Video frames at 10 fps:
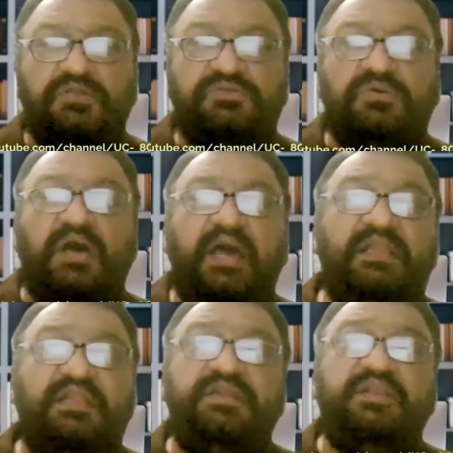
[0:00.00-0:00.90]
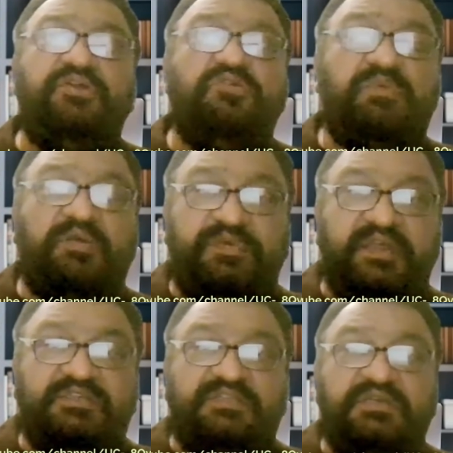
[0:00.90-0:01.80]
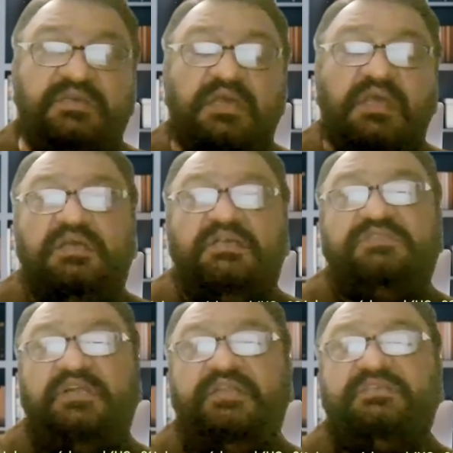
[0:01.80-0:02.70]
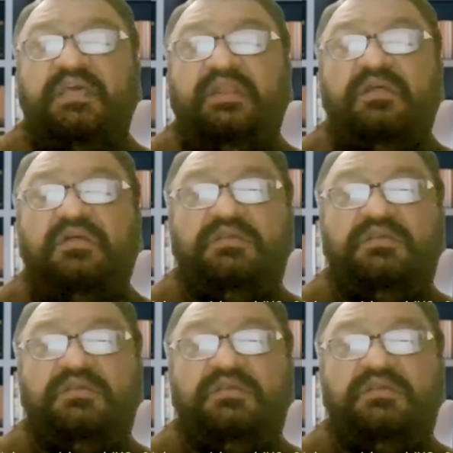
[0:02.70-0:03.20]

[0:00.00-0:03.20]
So I learned during my PhD studies, and